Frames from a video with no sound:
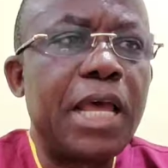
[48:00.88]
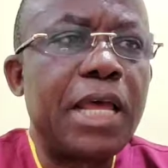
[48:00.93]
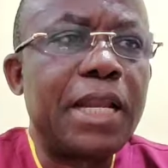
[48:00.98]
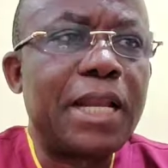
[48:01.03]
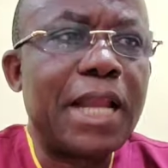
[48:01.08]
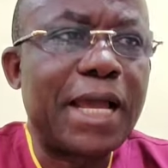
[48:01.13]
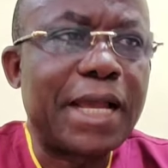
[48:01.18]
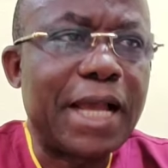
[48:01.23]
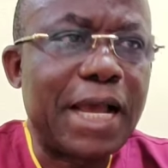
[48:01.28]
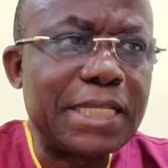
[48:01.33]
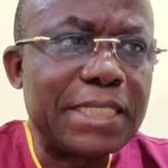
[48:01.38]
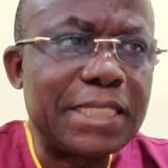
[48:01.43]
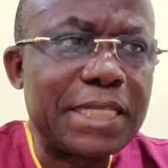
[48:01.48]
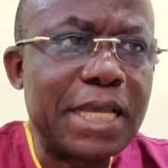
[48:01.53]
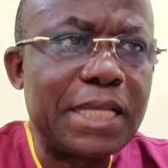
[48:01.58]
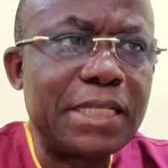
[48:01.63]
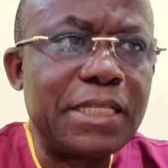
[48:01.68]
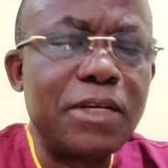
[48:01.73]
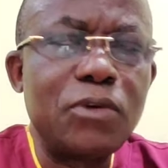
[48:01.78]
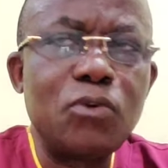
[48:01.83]
like I
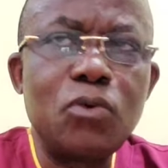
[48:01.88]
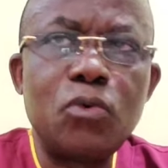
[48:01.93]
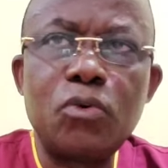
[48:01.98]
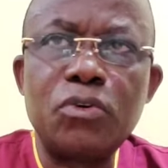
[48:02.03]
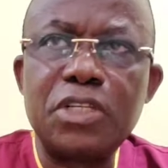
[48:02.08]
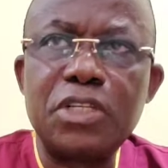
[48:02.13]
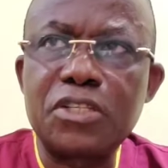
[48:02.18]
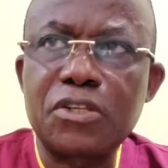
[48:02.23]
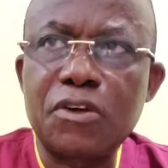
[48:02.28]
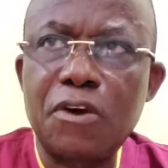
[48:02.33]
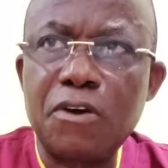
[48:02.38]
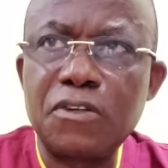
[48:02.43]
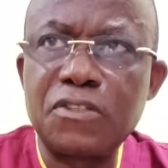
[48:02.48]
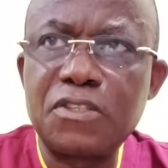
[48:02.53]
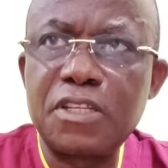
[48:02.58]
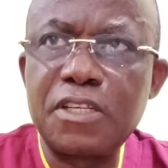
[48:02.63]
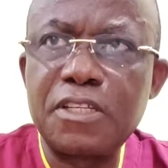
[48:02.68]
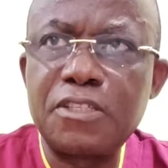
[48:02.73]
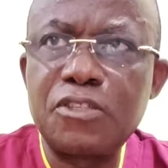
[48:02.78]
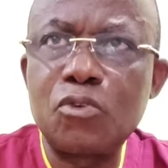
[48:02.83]
said, we will discuss
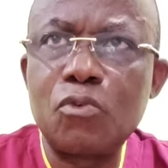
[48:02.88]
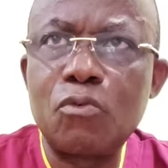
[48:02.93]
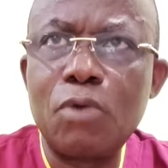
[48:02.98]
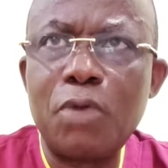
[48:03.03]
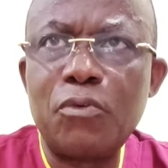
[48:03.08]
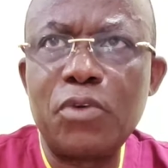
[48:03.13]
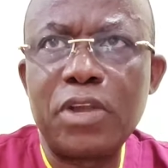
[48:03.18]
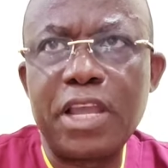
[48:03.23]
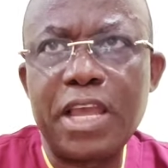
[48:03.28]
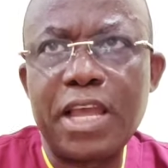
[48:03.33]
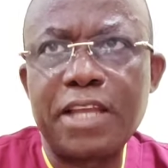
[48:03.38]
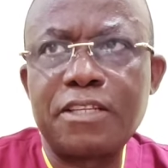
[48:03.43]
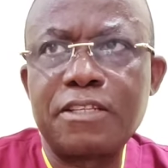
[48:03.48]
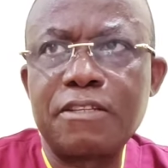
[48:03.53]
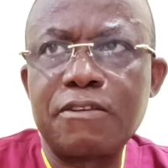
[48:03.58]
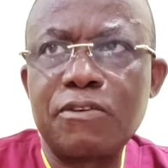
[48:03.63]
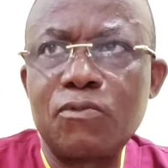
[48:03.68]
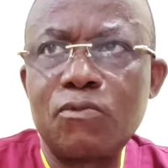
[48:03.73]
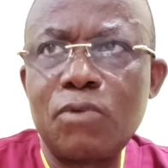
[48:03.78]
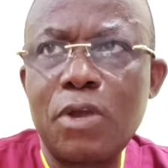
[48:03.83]
this when we
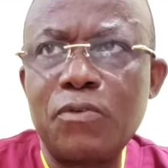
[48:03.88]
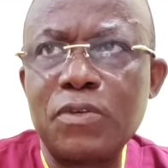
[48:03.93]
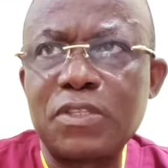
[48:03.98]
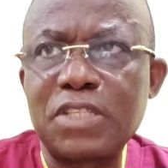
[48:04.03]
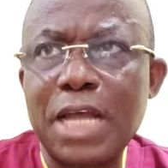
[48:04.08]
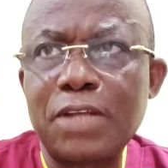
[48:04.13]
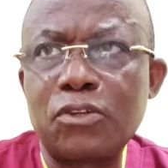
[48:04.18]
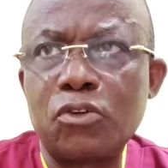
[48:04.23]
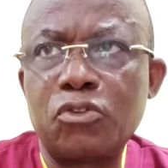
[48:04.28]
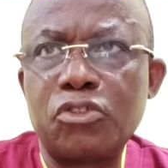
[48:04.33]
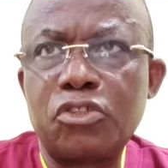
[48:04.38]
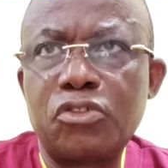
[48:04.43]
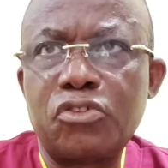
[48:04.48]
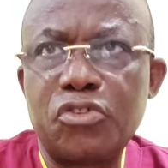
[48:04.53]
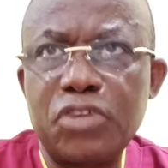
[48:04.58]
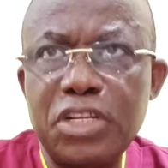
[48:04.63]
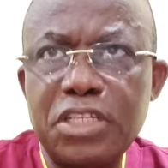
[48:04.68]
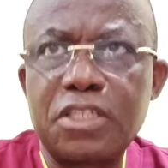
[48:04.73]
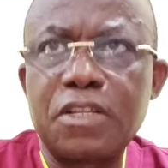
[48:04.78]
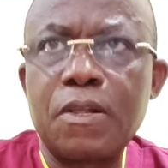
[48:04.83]
start to
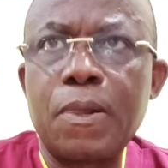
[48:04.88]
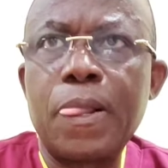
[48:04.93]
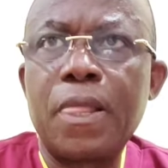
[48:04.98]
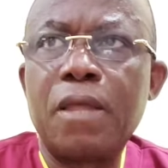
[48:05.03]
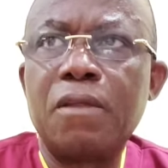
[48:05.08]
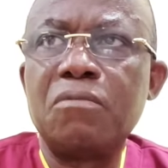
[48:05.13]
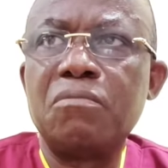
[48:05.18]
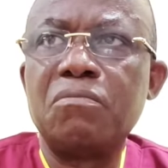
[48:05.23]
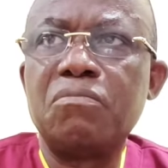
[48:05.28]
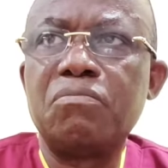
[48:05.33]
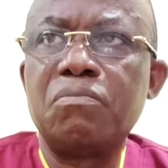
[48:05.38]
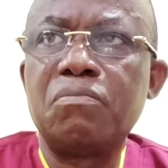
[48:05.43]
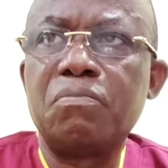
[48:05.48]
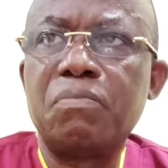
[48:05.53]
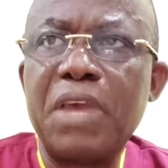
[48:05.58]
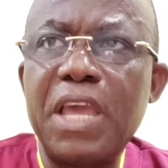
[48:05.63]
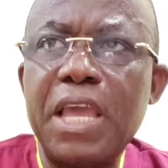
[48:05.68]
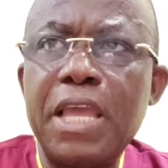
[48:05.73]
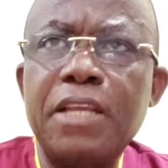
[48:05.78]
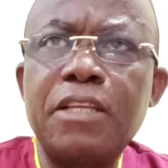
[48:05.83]
treat
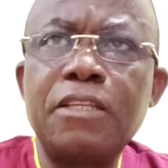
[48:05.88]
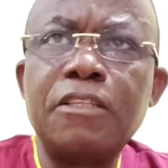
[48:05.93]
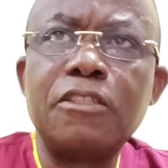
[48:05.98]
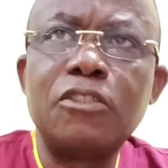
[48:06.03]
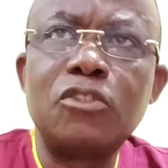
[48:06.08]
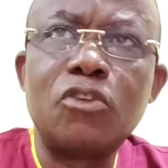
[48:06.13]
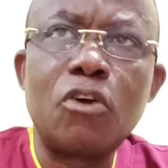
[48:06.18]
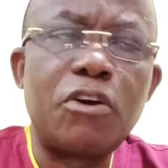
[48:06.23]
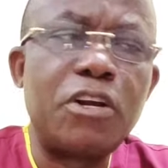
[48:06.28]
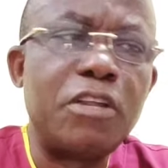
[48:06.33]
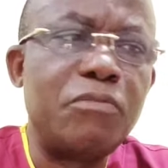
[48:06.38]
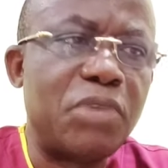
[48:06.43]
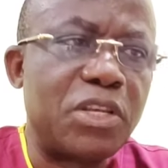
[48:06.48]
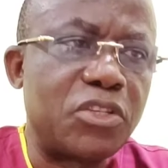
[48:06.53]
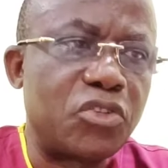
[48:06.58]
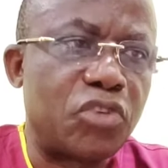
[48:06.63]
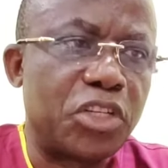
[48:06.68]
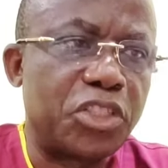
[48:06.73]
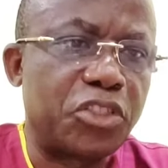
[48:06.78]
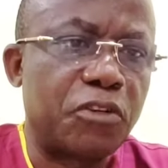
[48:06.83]
pain during
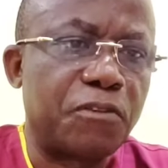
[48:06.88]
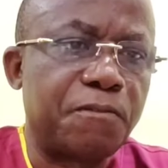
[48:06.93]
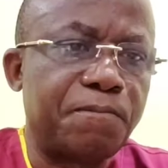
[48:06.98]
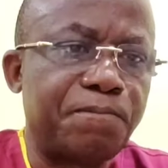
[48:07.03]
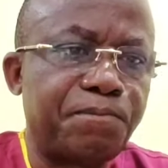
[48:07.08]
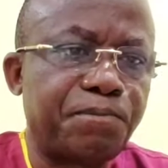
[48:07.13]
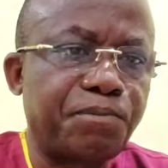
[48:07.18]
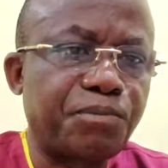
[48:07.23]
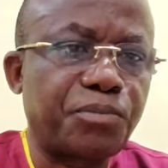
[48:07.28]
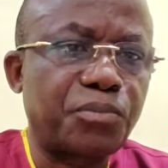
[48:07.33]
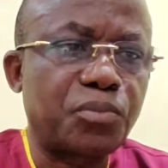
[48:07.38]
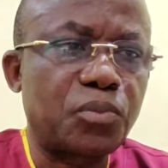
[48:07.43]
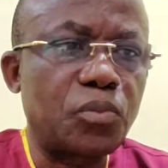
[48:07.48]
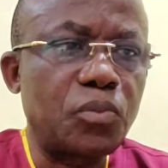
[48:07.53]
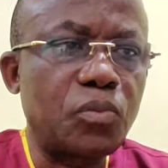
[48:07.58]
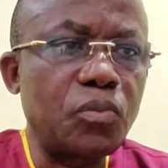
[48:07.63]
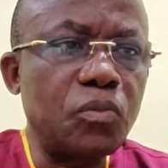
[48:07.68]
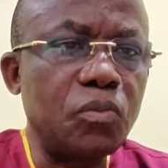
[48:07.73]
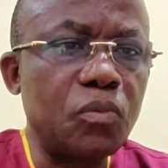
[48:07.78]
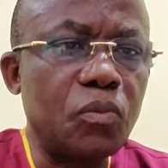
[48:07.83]
menstruation.
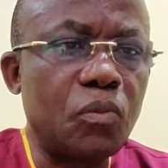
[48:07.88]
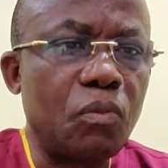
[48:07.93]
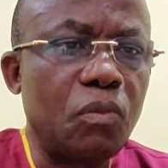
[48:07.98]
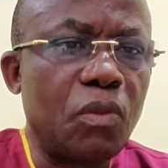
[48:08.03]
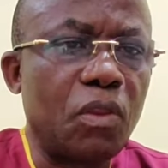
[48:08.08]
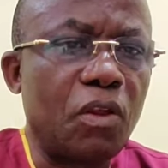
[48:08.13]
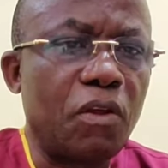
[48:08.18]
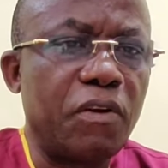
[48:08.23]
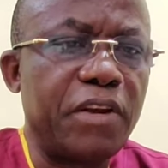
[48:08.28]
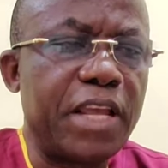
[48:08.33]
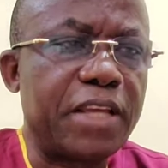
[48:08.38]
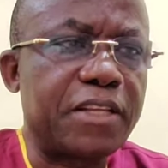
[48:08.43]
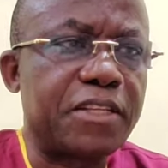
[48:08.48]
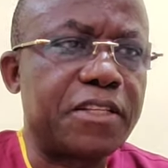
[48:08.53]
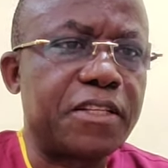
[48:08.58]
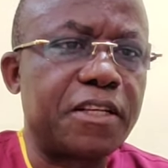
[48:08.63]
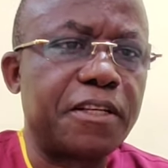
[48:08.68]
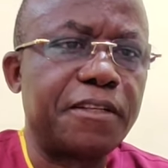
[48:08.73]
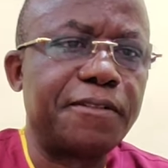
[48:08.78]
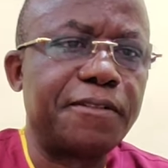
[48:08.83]
Next.